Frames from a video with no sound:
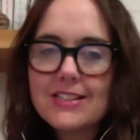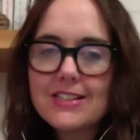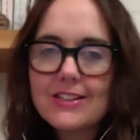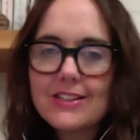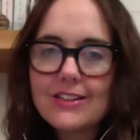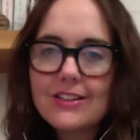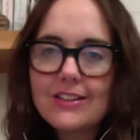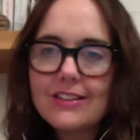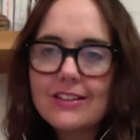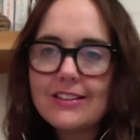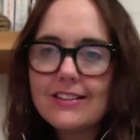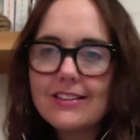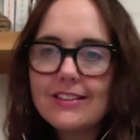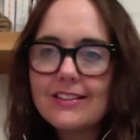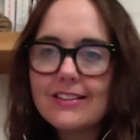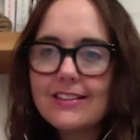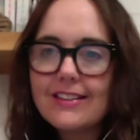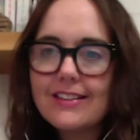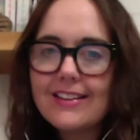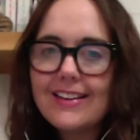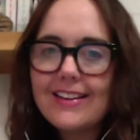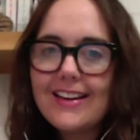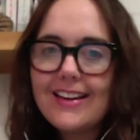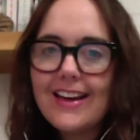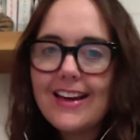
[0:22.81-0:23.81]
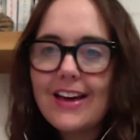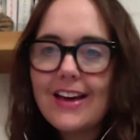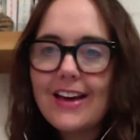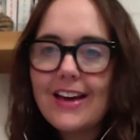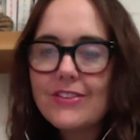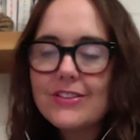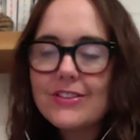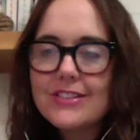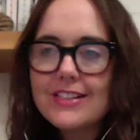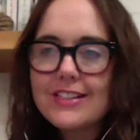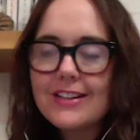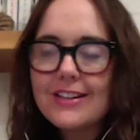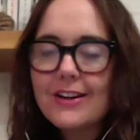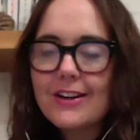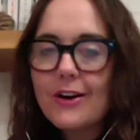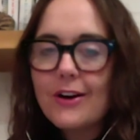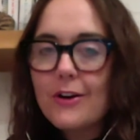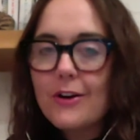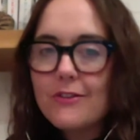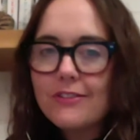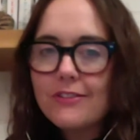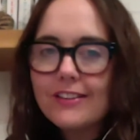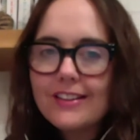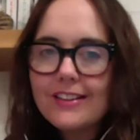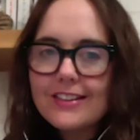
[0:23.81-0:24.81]
You can have your dinner.
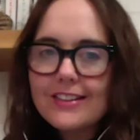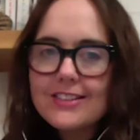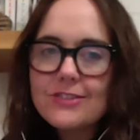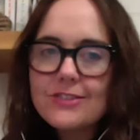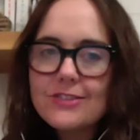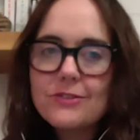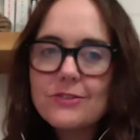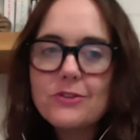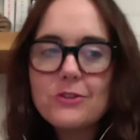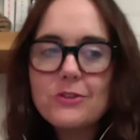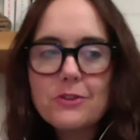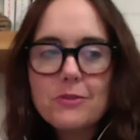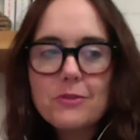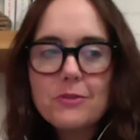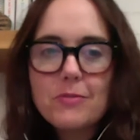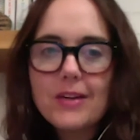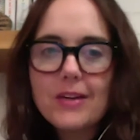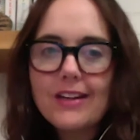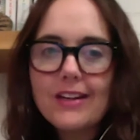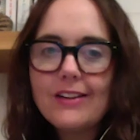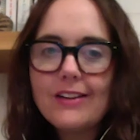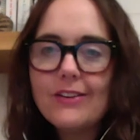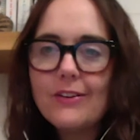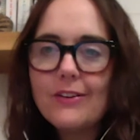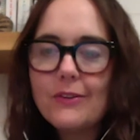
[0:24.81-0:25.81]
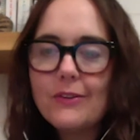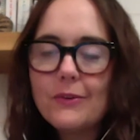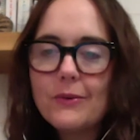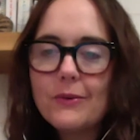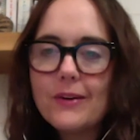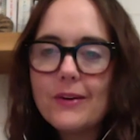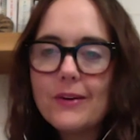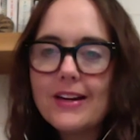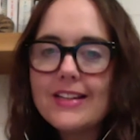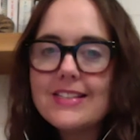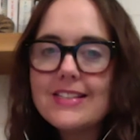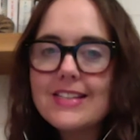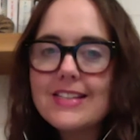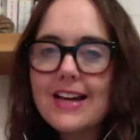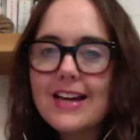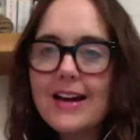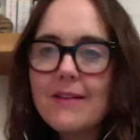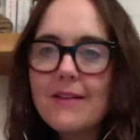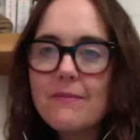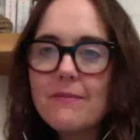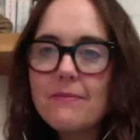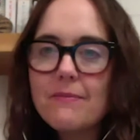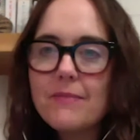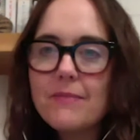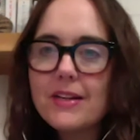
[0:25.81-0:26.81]
Hopefully the children are in bed, not always,
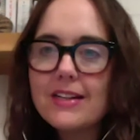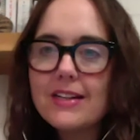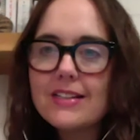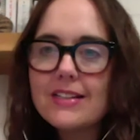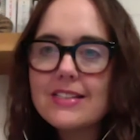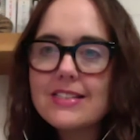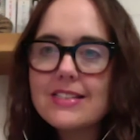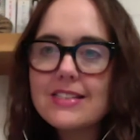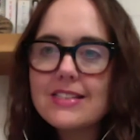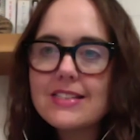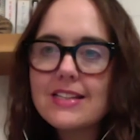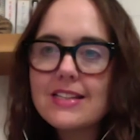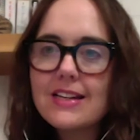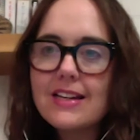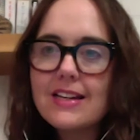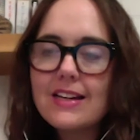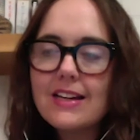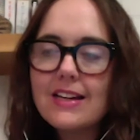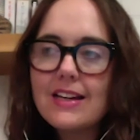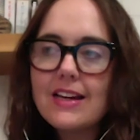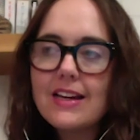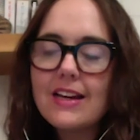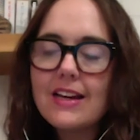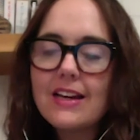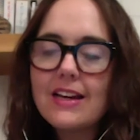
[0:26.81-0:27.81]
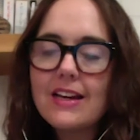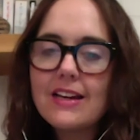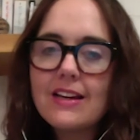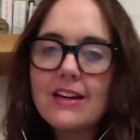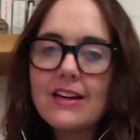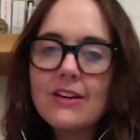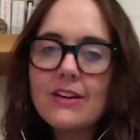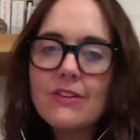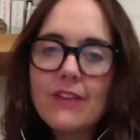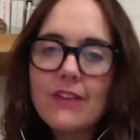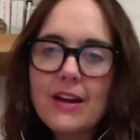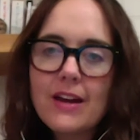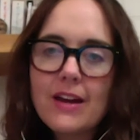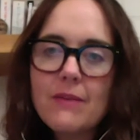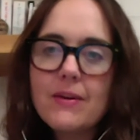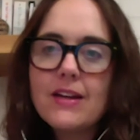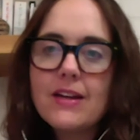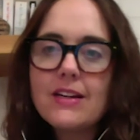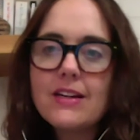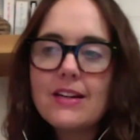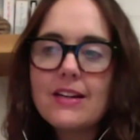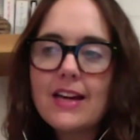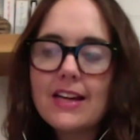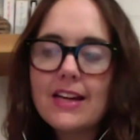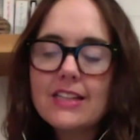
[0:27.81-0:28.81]
um, but it's a great way to
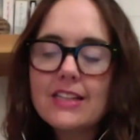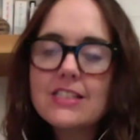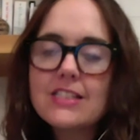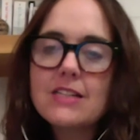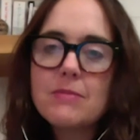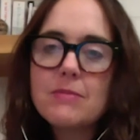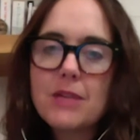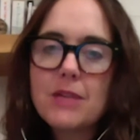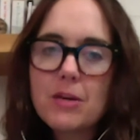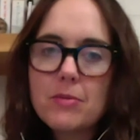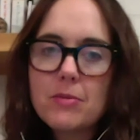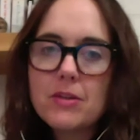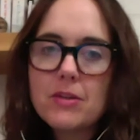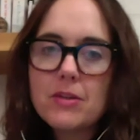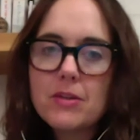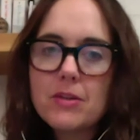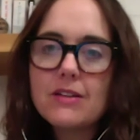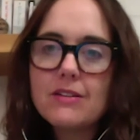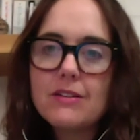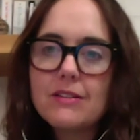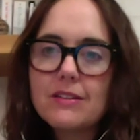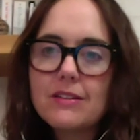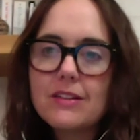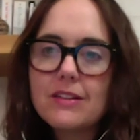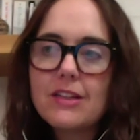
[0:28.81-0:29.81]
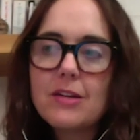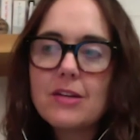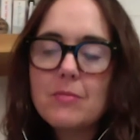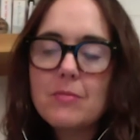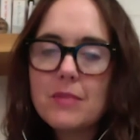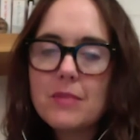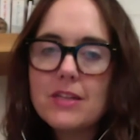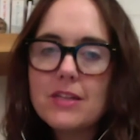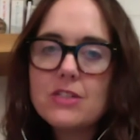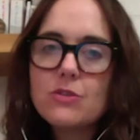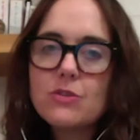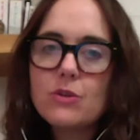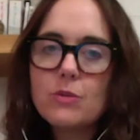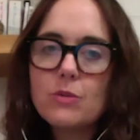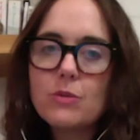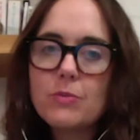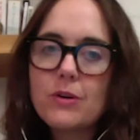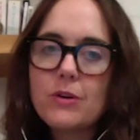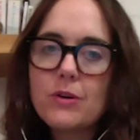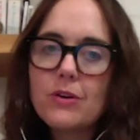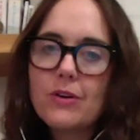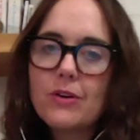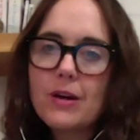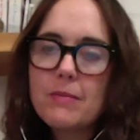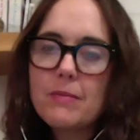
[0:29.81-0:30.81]
actually be able to commit to a
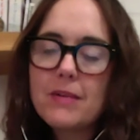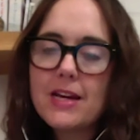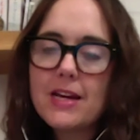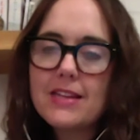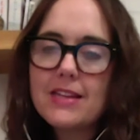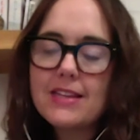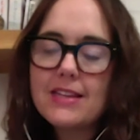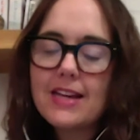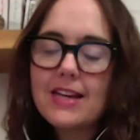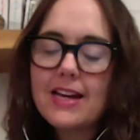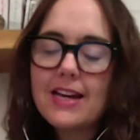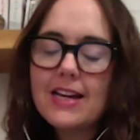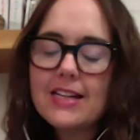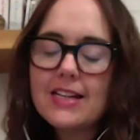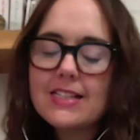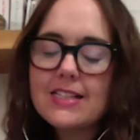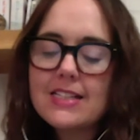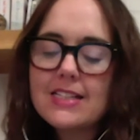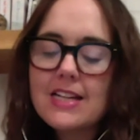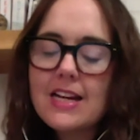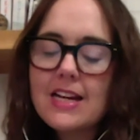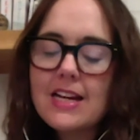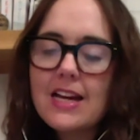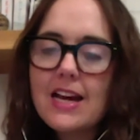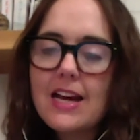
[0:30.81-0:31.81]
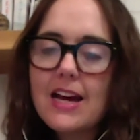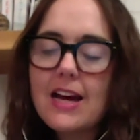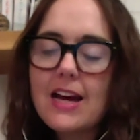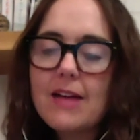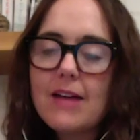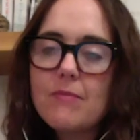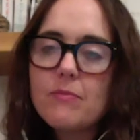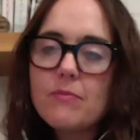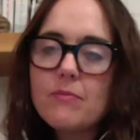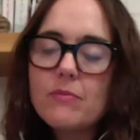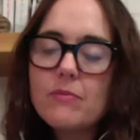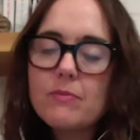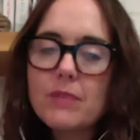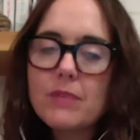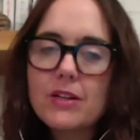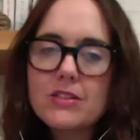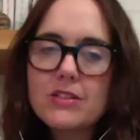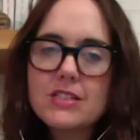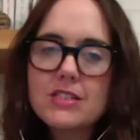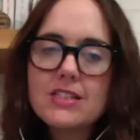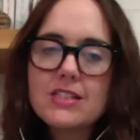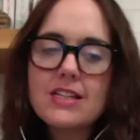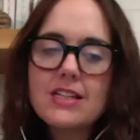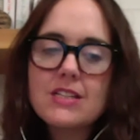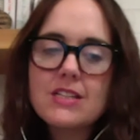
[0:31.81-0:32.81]
program like that, um, because it
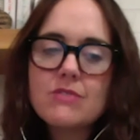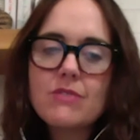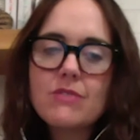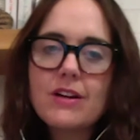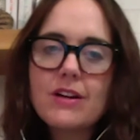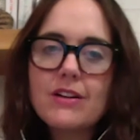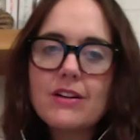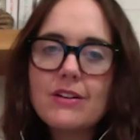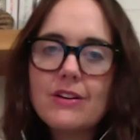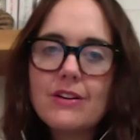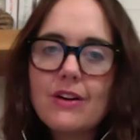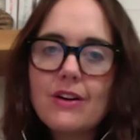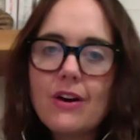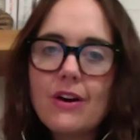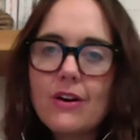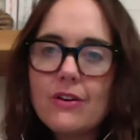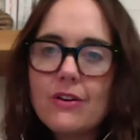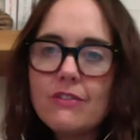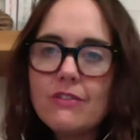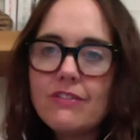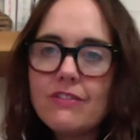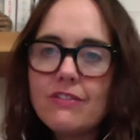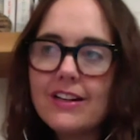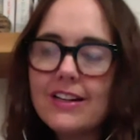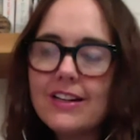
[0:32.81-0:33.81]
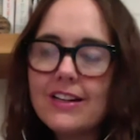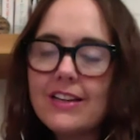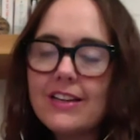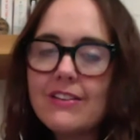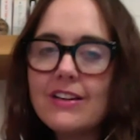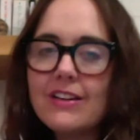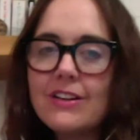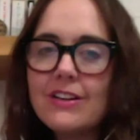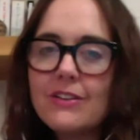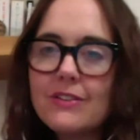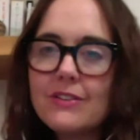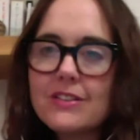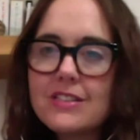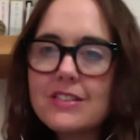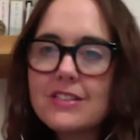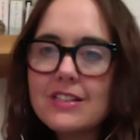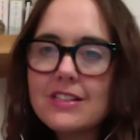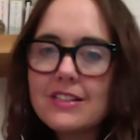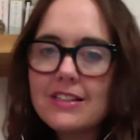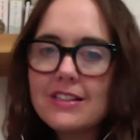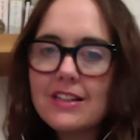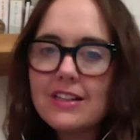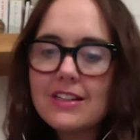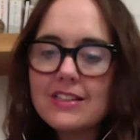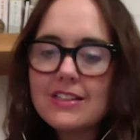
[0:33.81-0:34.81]
does run over, you know, it's
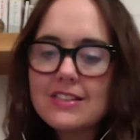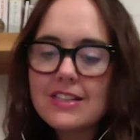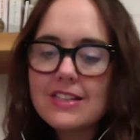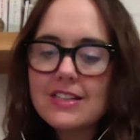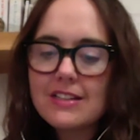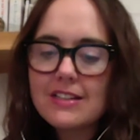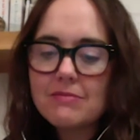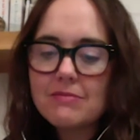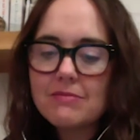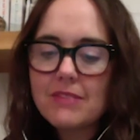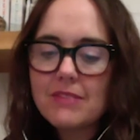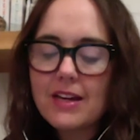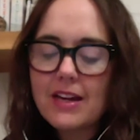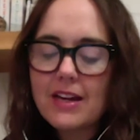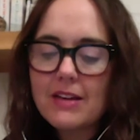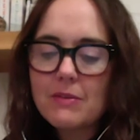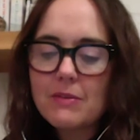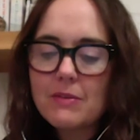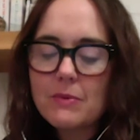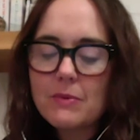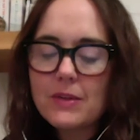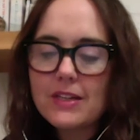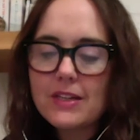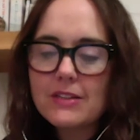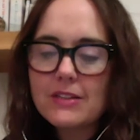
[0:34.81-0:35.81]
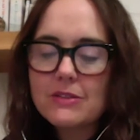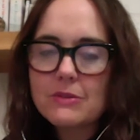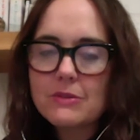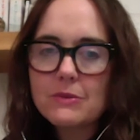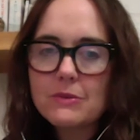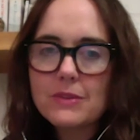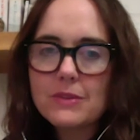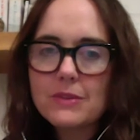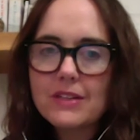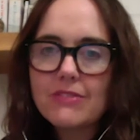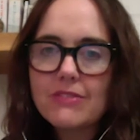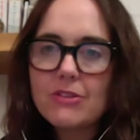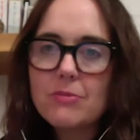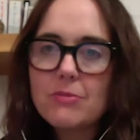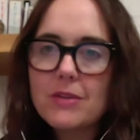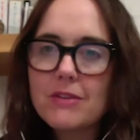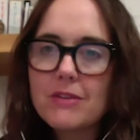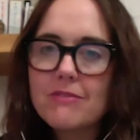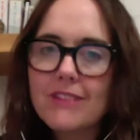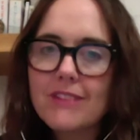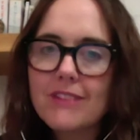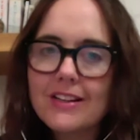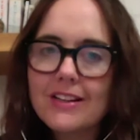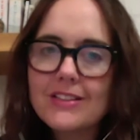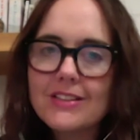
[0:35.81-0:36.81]
in, it's eight weeks or whatever, but it
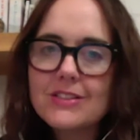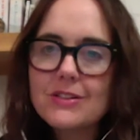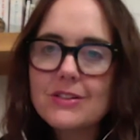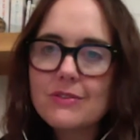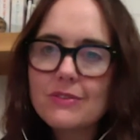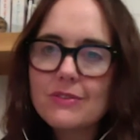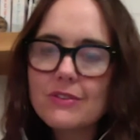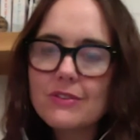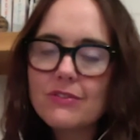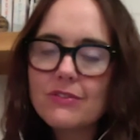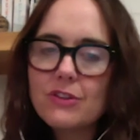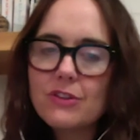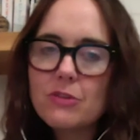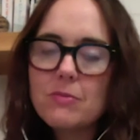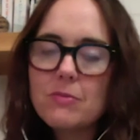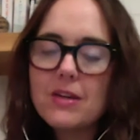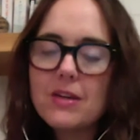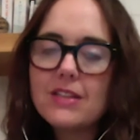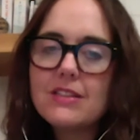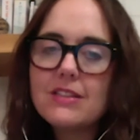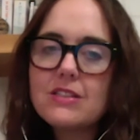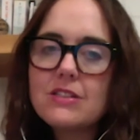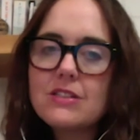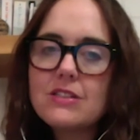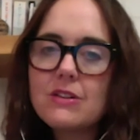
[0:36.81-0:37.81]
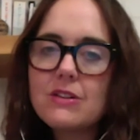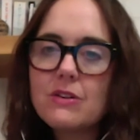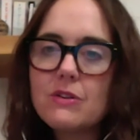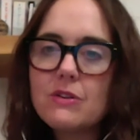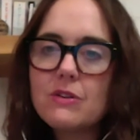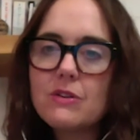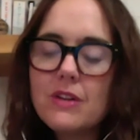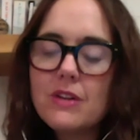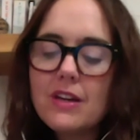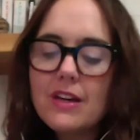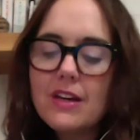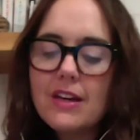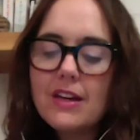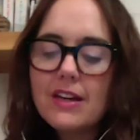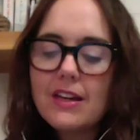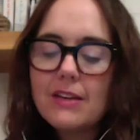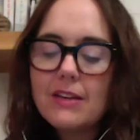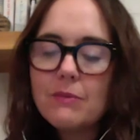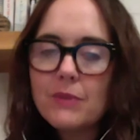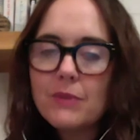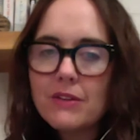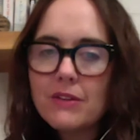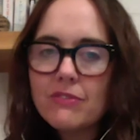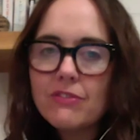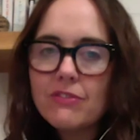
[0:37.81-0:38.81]
runs over a few months. So
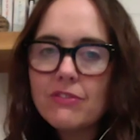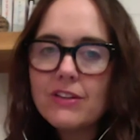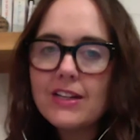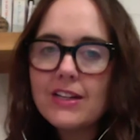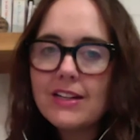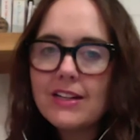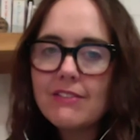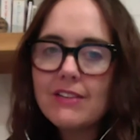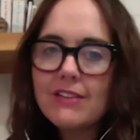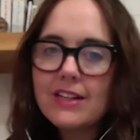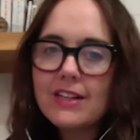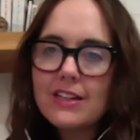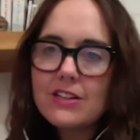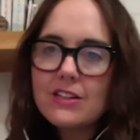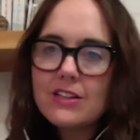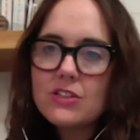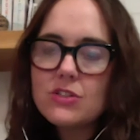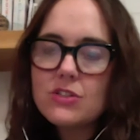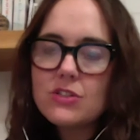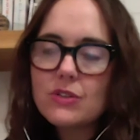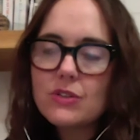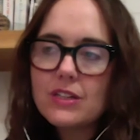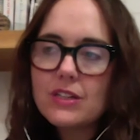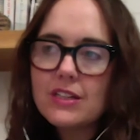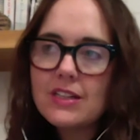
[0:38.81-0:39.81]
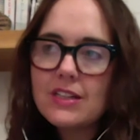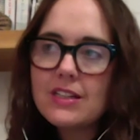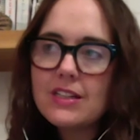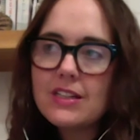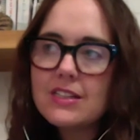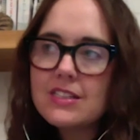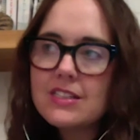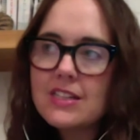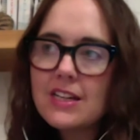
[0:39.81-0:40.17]
we've really, really enjoyed it.